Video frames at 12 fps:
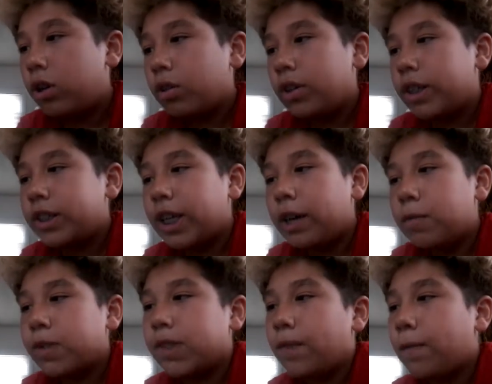Like, say it
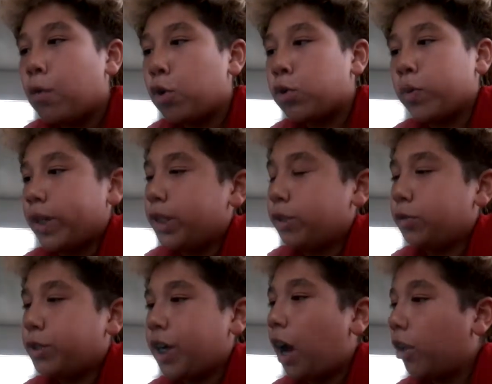was the 422
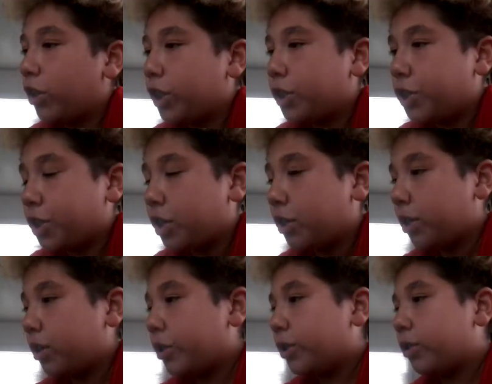challenge.
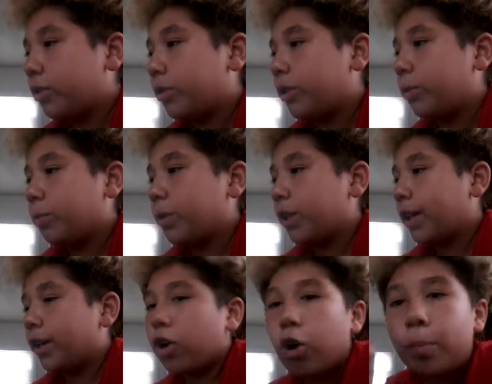You'd be
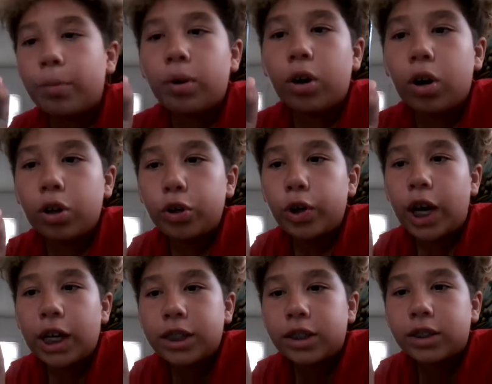like, oh, you
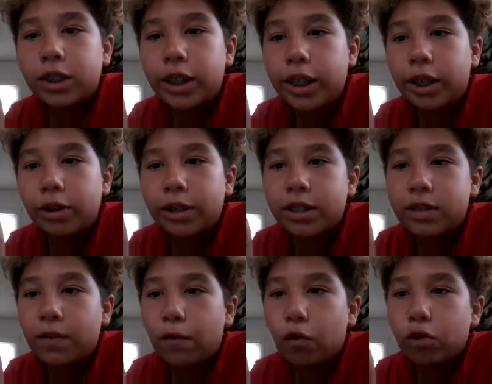guys, see here, it's
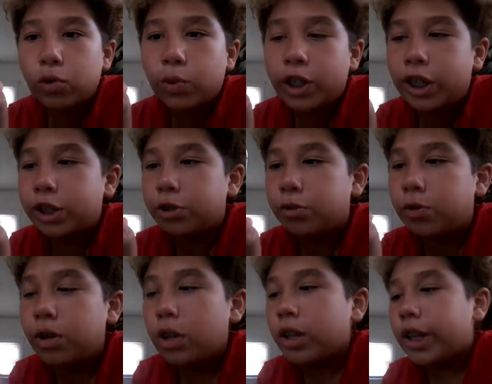422.
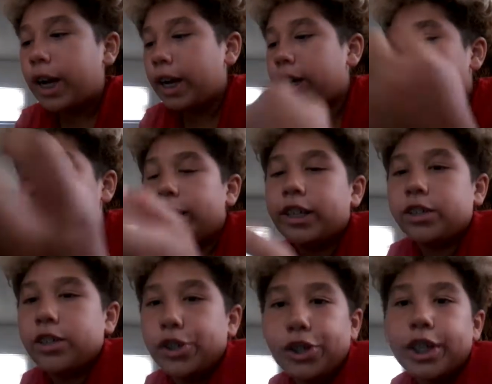Like, I could
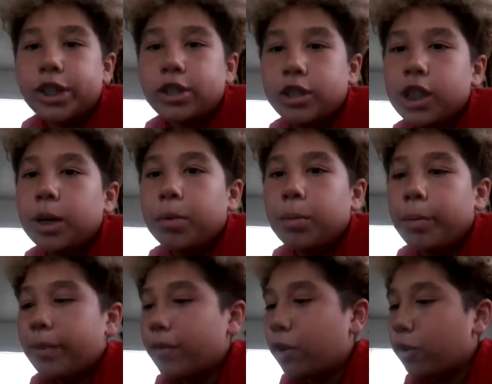easily change the time on my
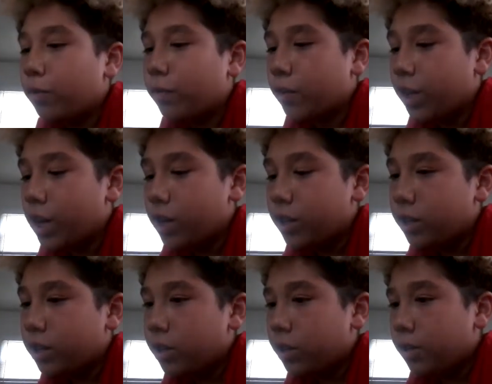phone for that.
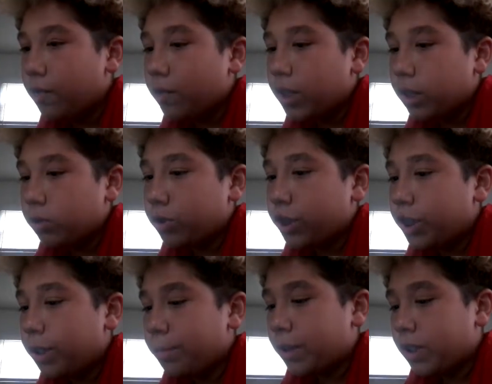That's what she
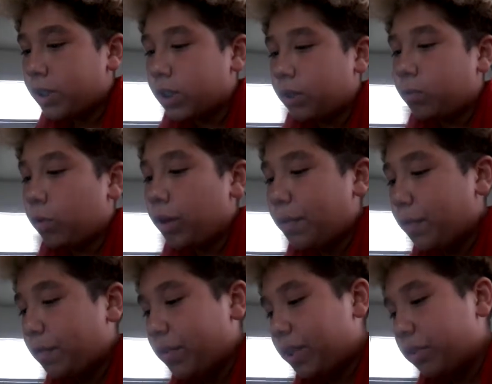did because in one of her
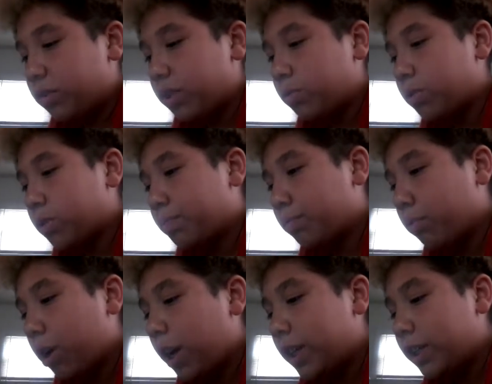videos, it was
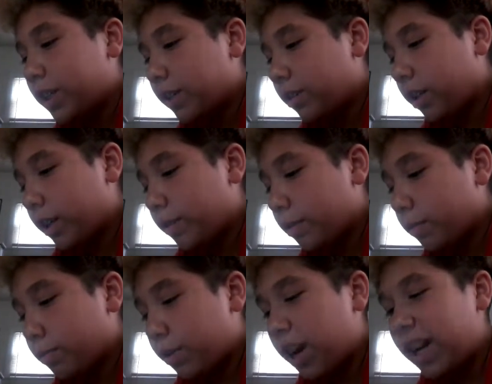bride daylight.
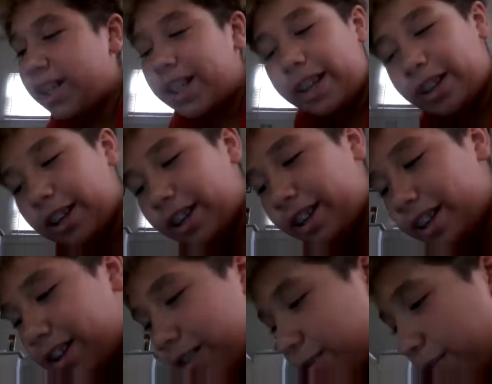Bride daylight?
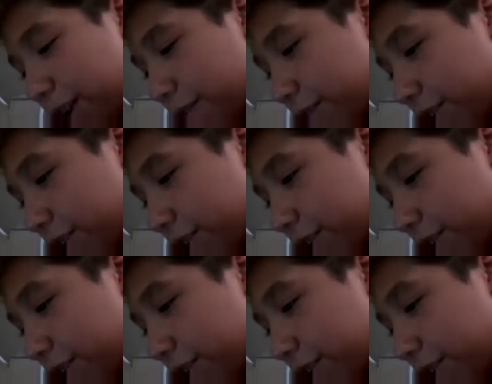Whatever